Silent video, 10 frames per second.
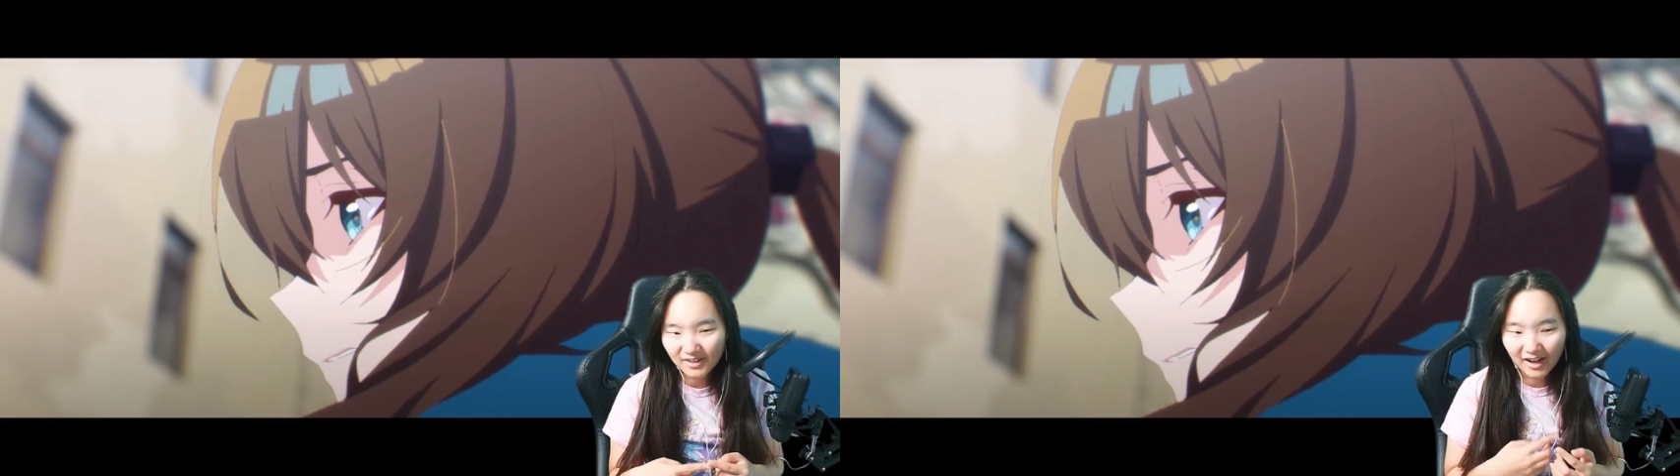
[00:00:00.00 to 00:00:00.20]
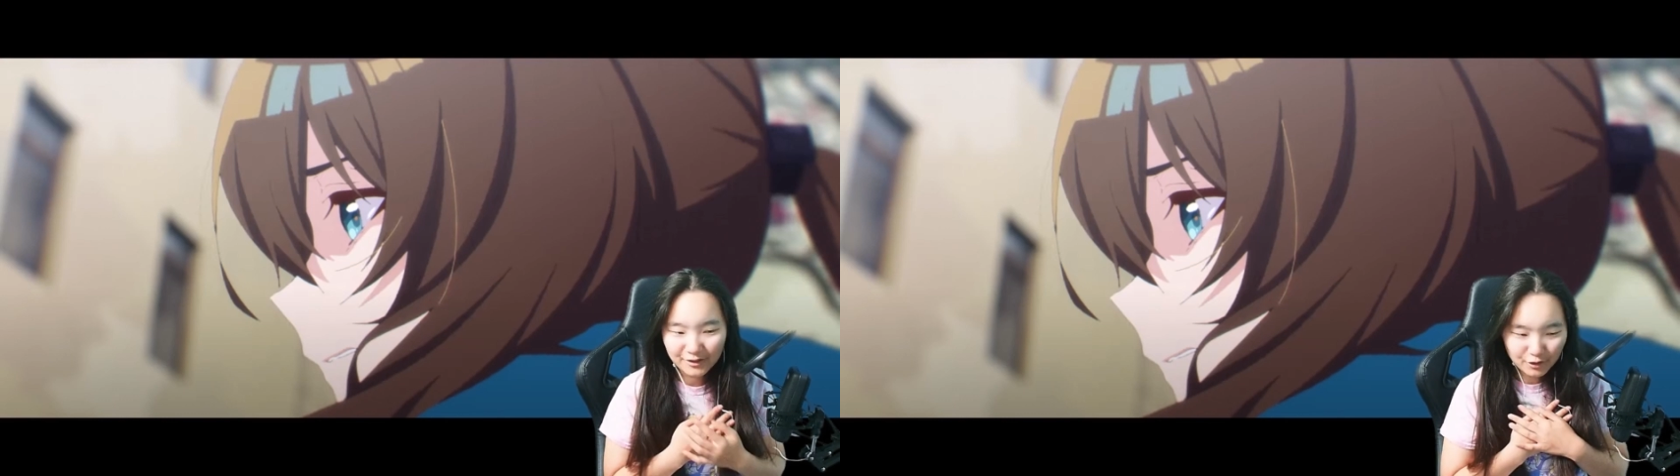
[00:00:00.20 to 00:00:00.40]

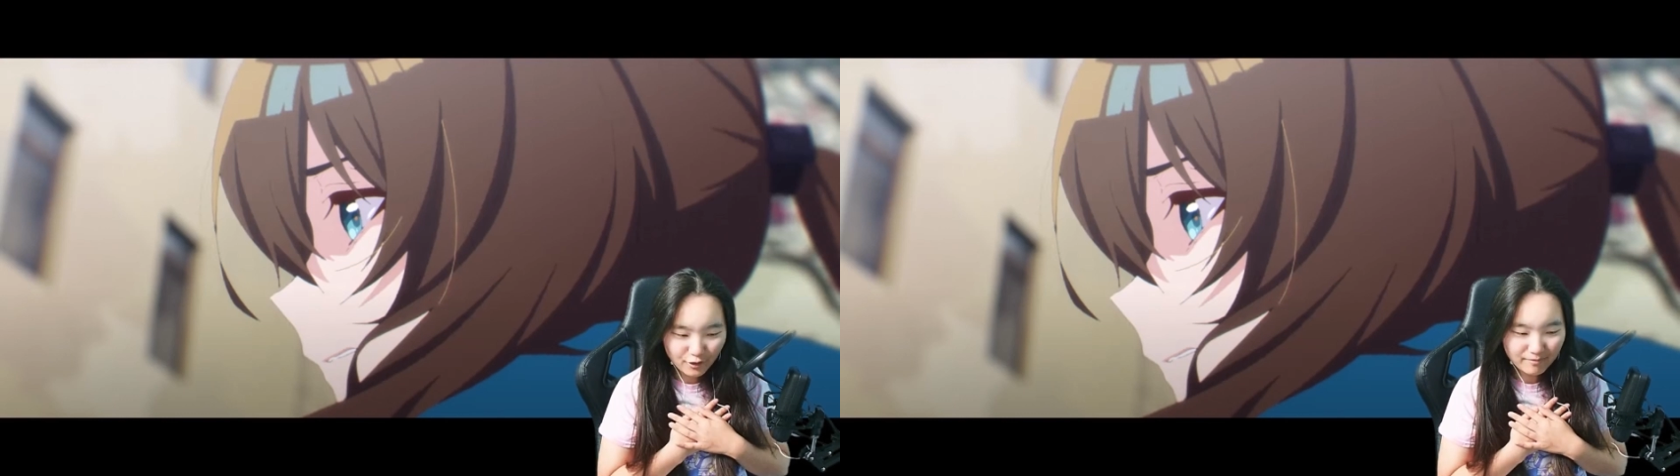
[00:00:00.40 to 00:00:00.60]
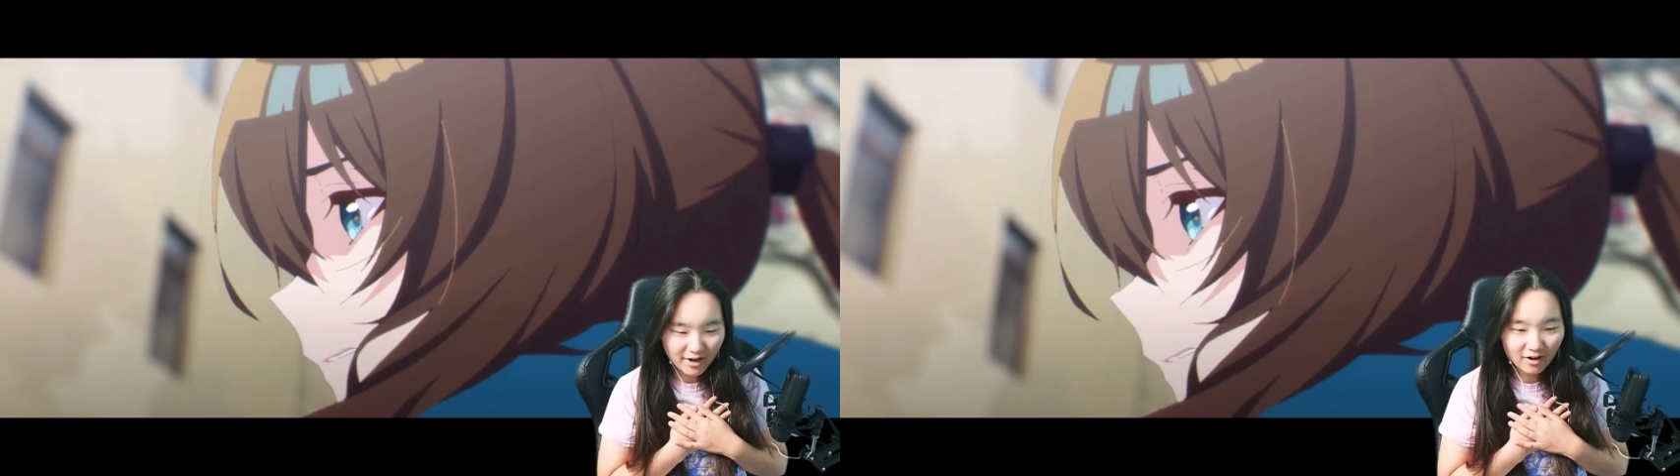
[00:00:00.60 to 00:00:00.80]
I don't know
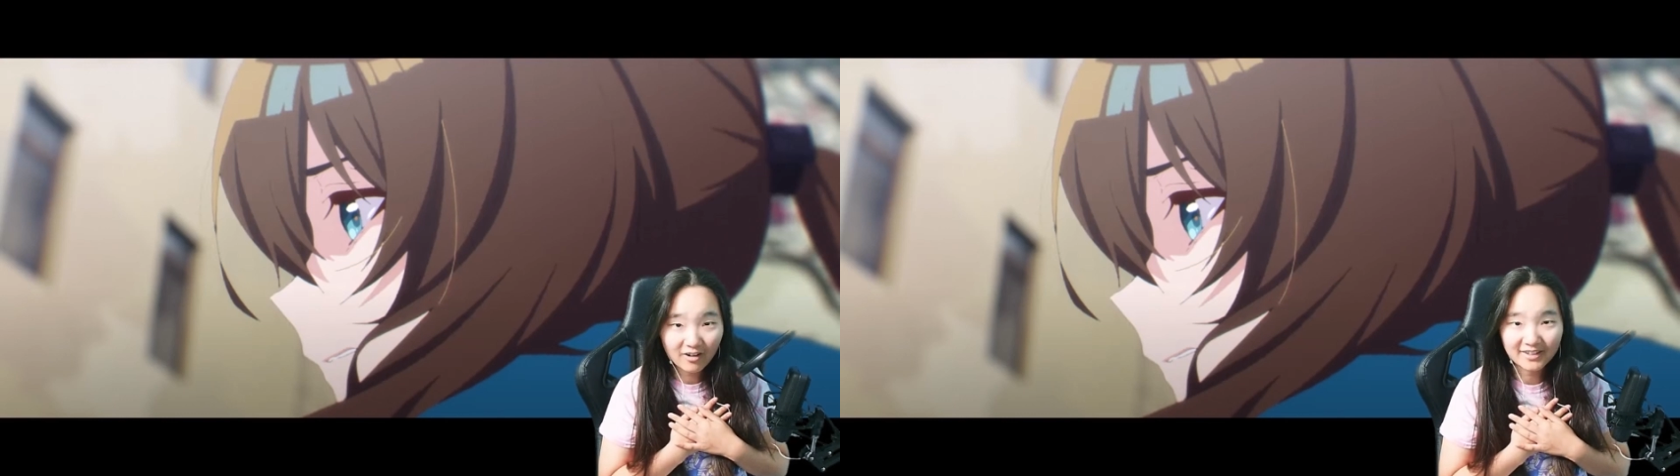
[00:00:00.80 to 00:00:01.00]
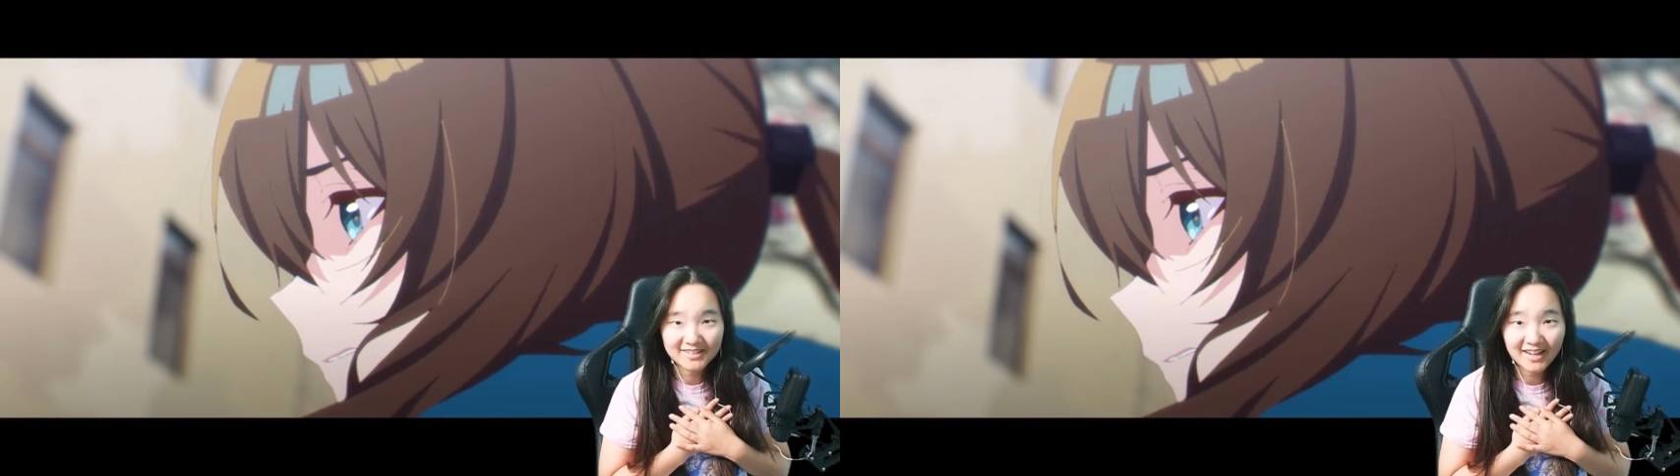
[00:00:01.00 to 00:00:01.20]
if my
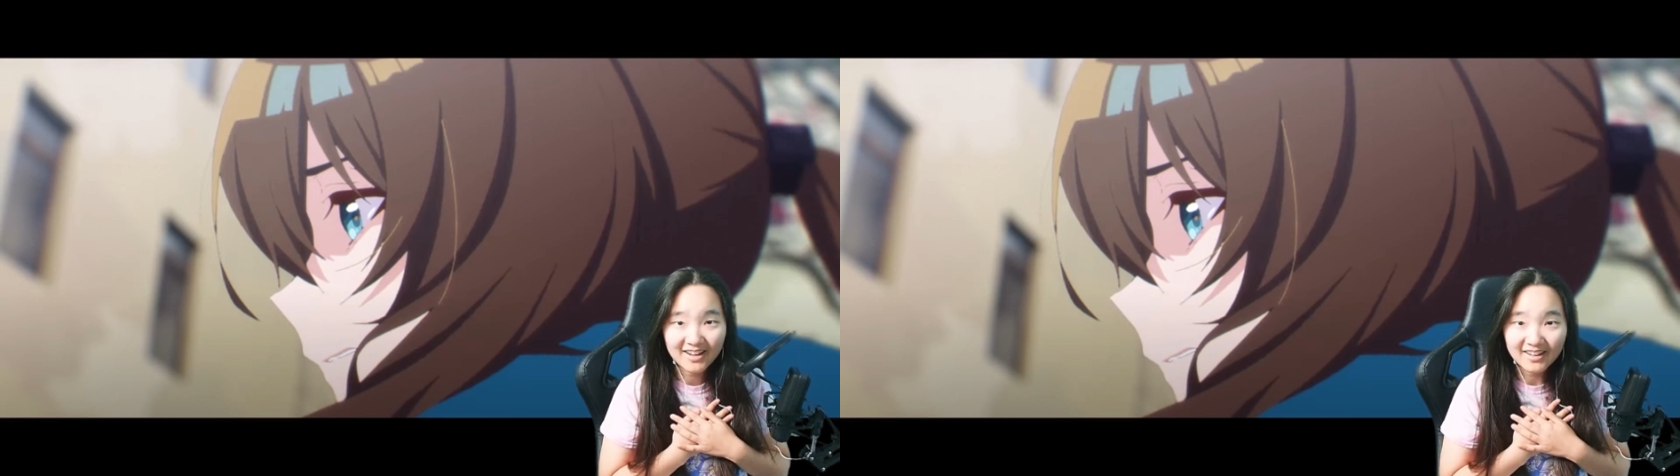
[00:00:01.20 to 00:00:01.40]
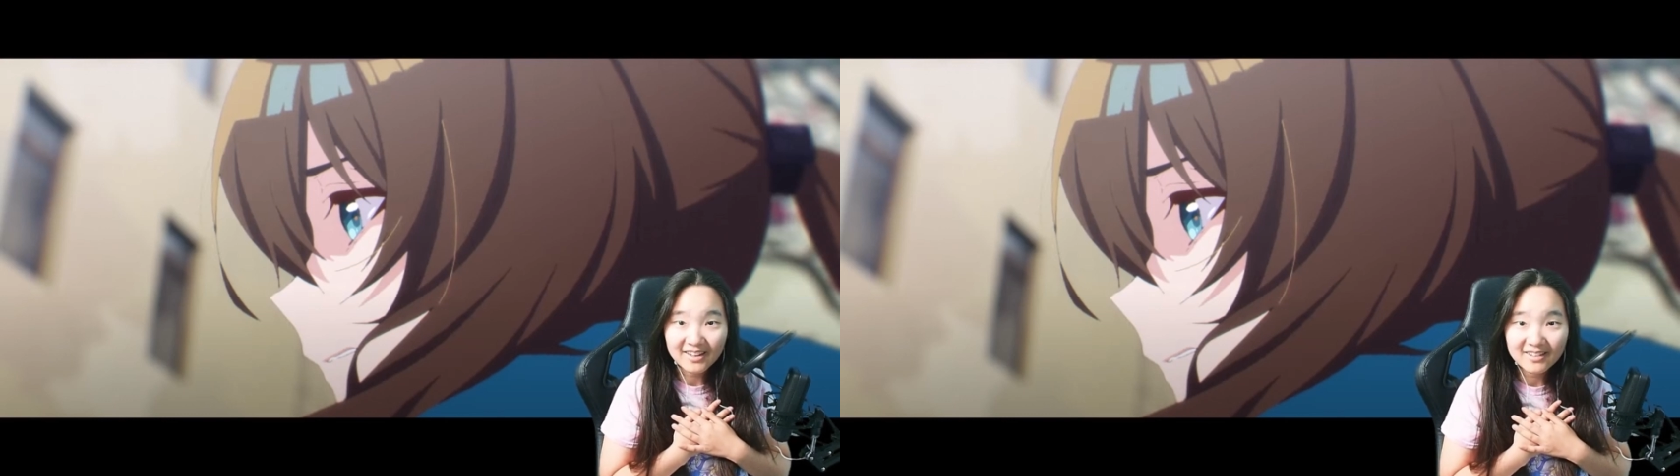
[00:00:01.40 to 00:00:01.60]
heart can
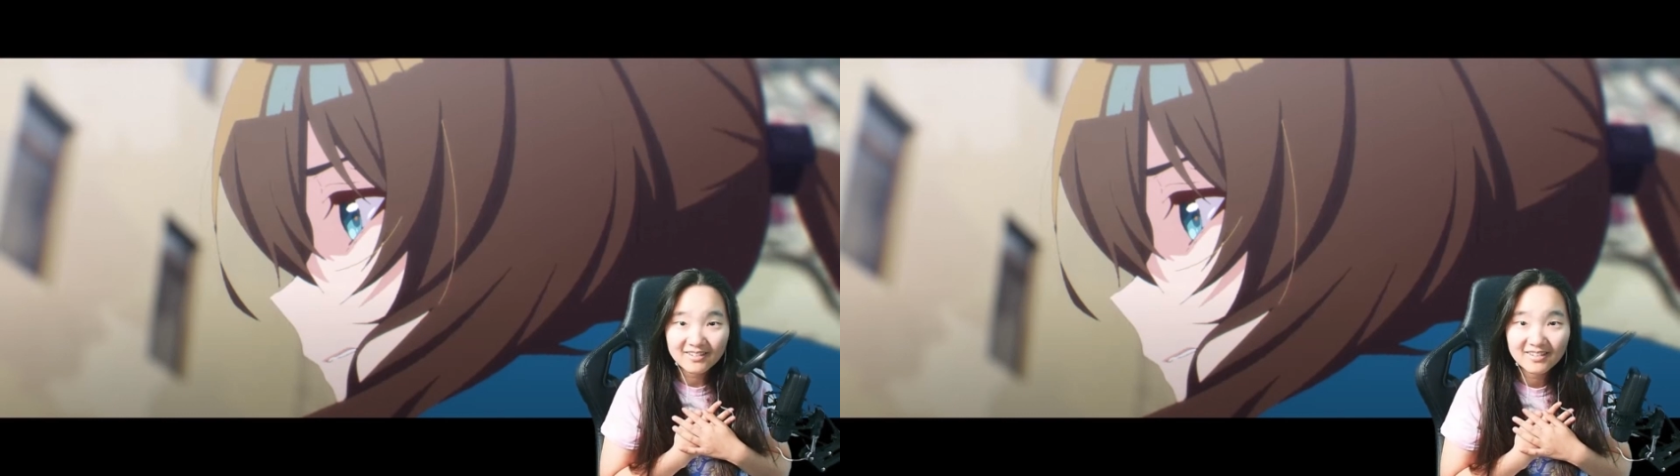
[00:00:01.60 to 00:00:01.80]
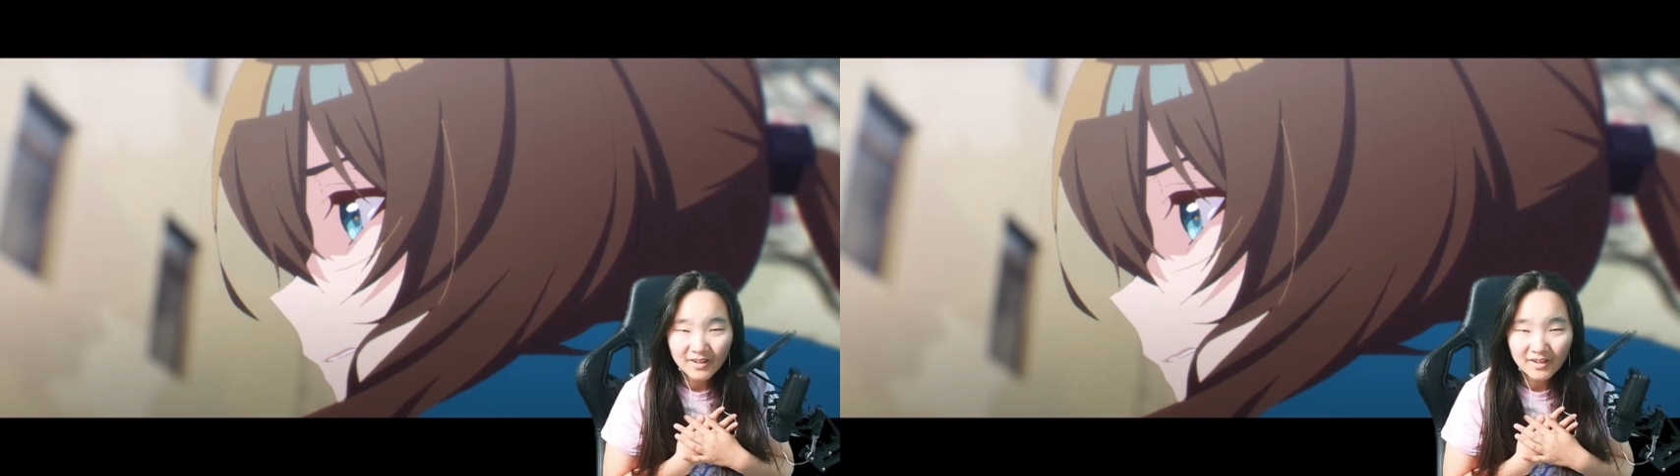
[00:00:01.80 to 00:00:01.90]
take it.